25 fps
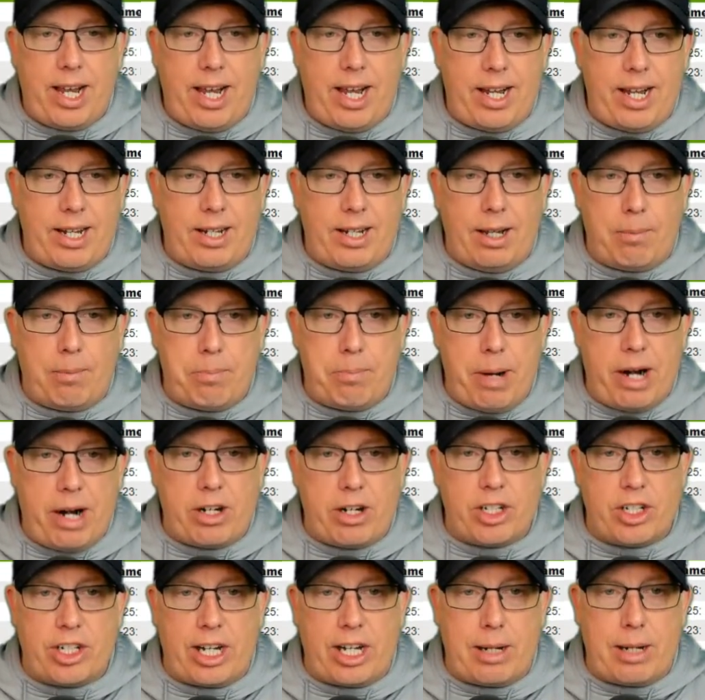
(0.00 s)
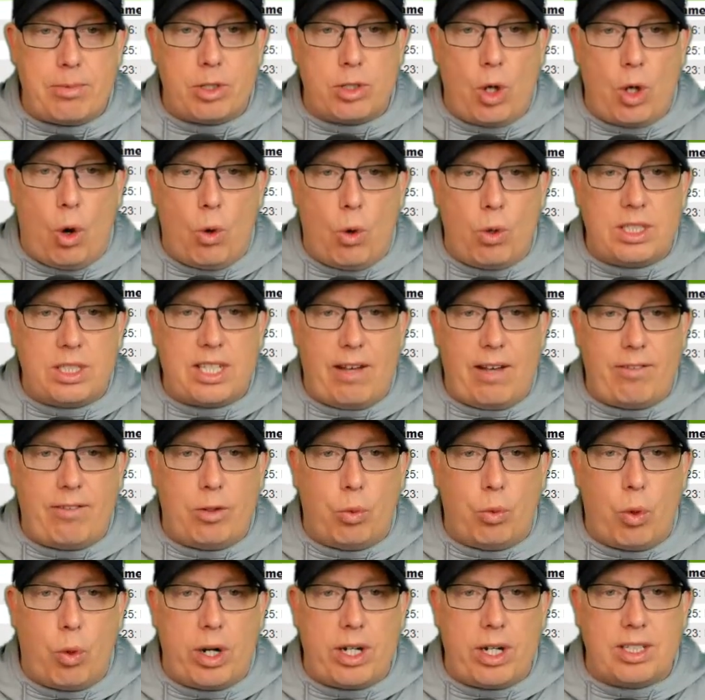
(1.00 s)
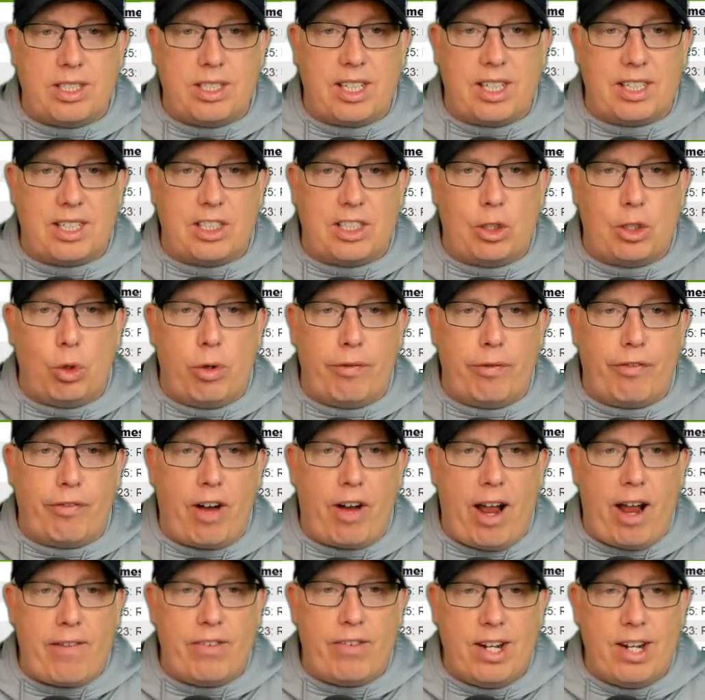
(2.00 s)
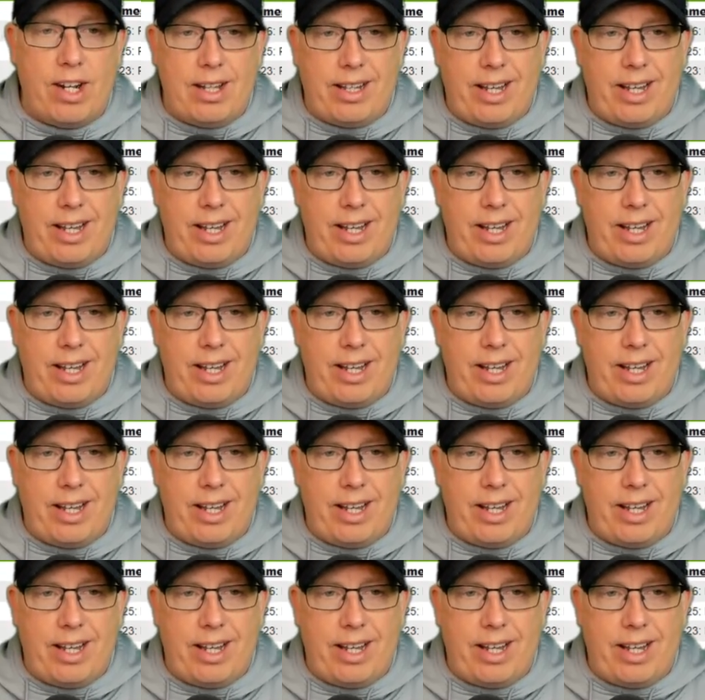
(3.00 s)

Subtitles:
And bearish teams, 0-7, 1-6, 2-5.